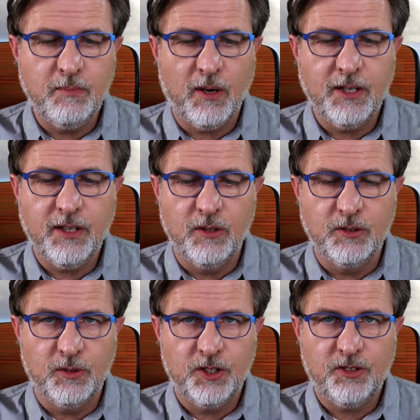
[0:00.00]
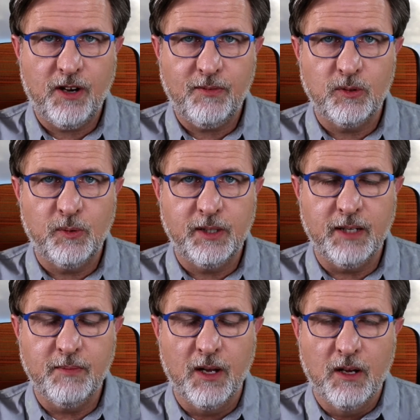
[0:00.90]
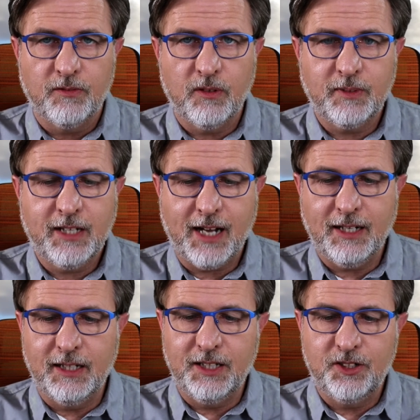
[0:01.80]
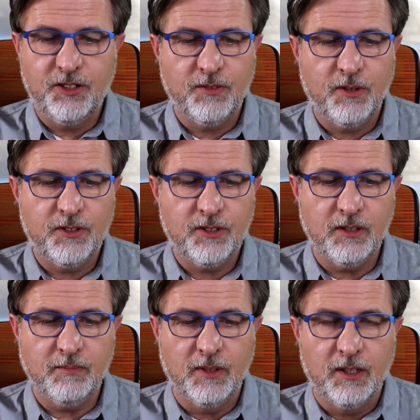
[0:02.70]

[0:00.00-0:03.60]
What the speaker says: by those who had travelled with him from Galilee to Jerusalem.